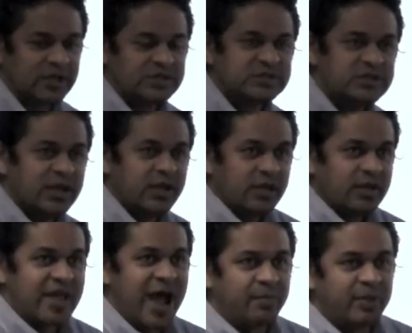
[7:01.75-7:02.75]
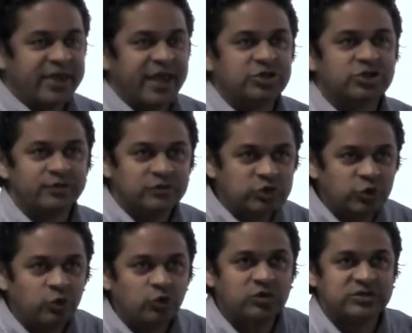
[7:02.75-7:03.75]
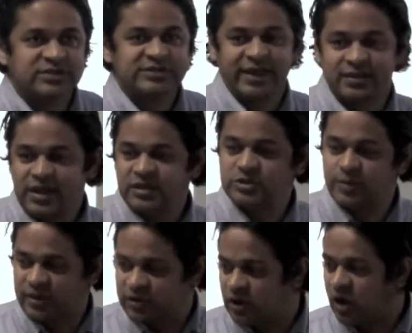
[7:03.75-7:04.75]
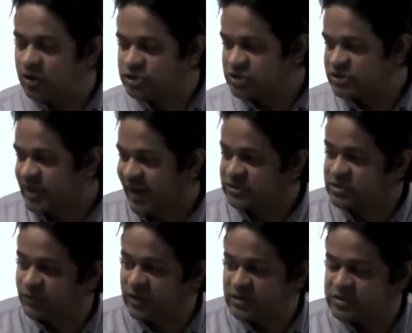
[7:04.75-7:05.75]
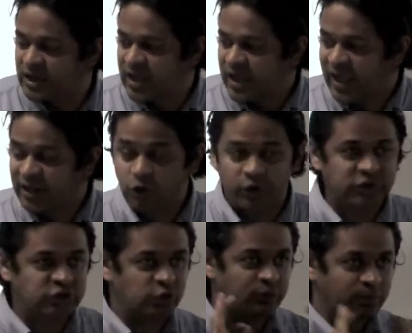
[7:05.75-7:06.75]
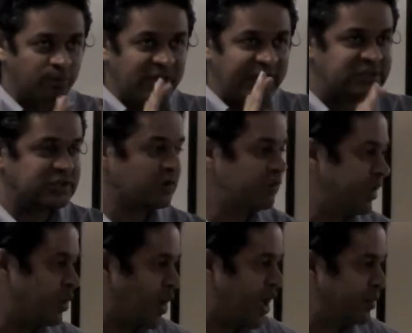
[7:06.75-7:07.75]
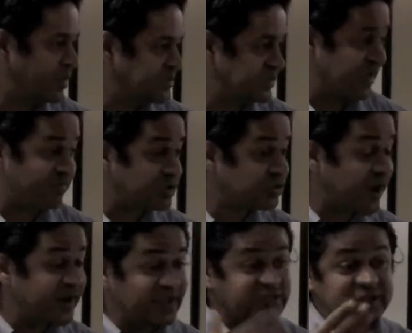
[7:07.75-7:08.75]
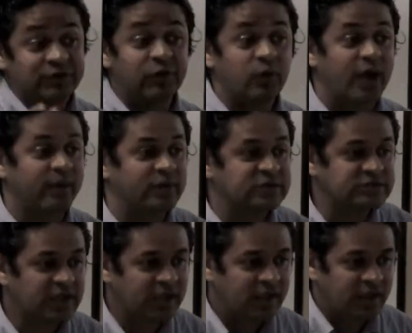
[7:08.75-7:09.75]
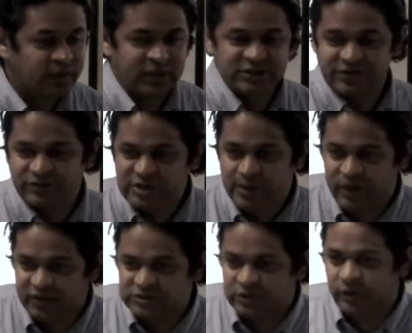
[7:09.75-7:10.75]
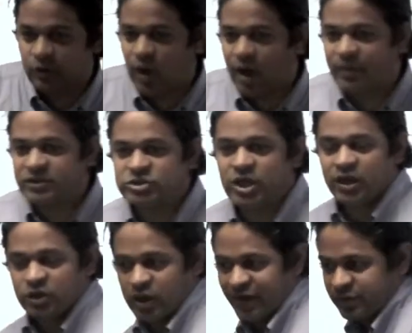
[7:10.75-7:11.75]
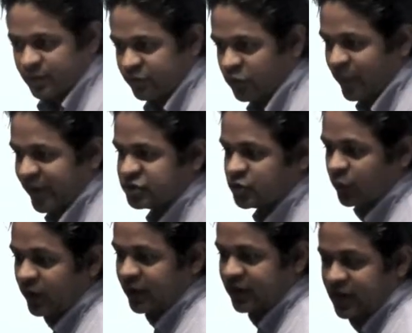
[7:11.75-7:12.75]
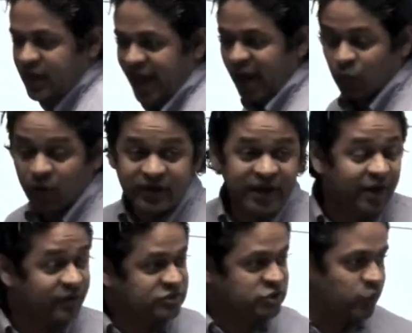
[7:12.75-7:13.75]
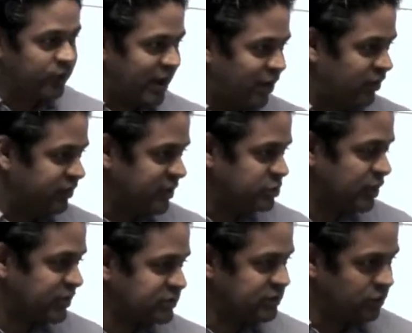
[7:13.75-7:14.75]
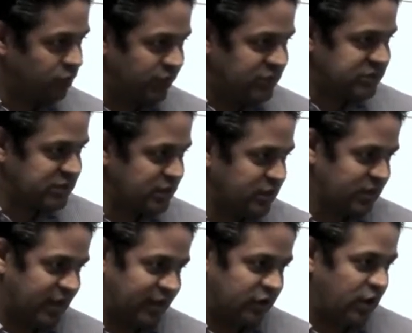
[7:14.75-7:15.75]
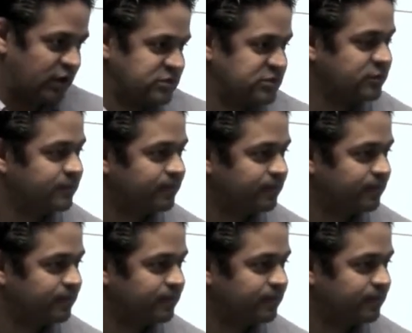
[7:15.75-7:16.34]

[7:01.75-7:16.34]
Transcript: is the application of tools and techniques and methodologies to activities in order to meet requirements. Never try to exceed requirements, because every time you exceed requirements, you have to perform extra work. And work carries two inherent things with it, risk and cost.